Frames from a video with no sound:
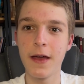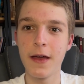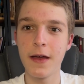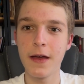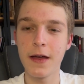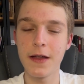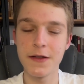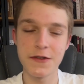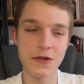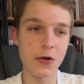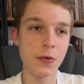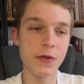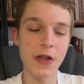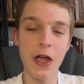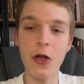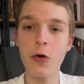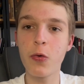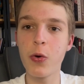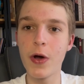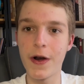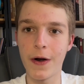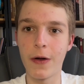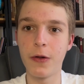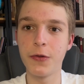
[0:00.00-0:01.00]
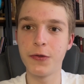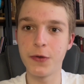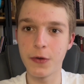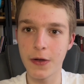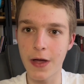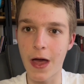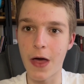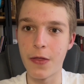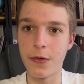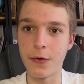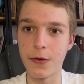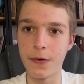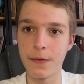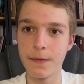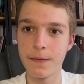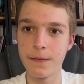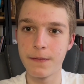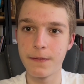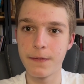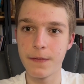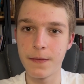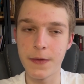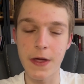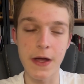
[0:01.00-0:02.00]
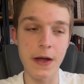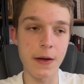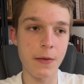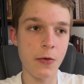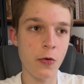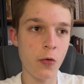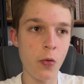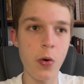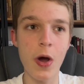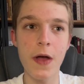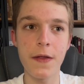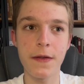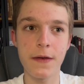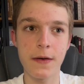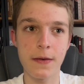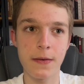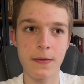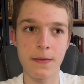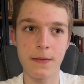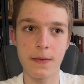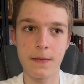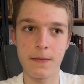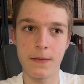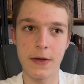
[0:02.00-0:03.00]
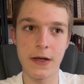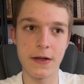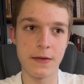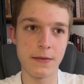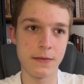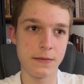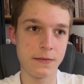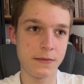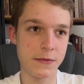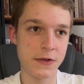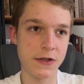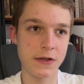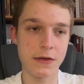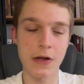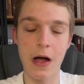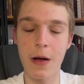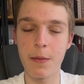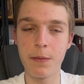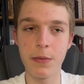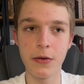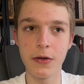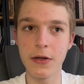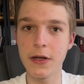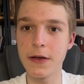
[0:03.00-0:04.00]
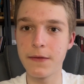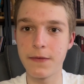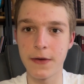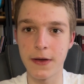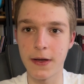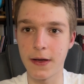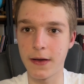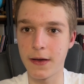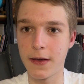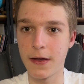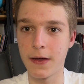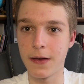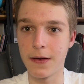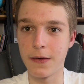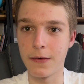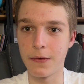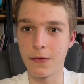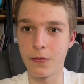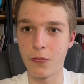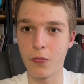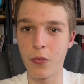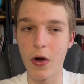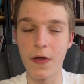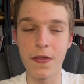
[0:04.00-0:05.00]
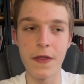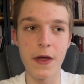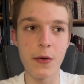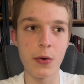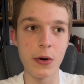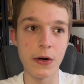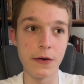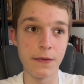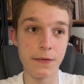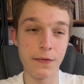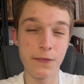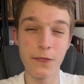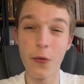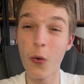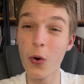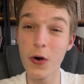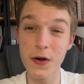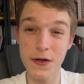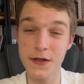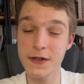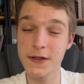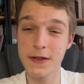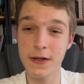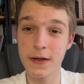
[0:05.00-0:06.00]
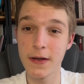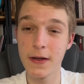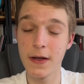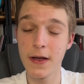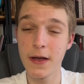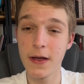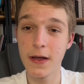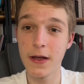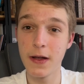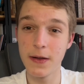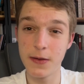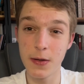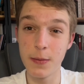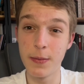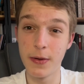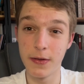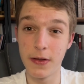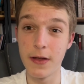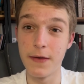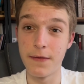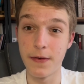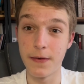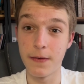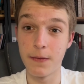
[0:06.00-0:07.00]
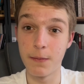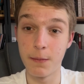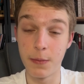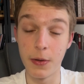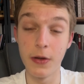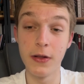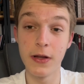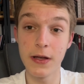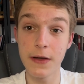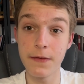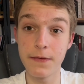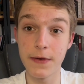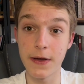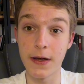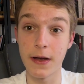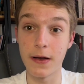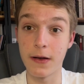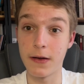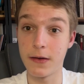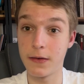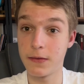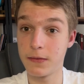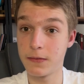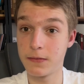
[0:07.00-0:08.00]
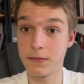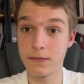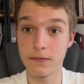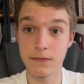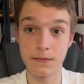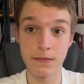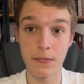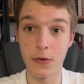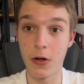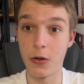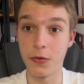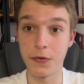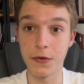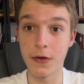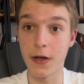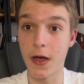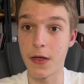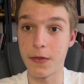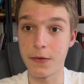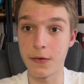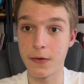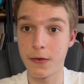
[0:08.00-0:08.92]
And so they quit altogether. They quit and stopped believing in what they were forced into believing altogether.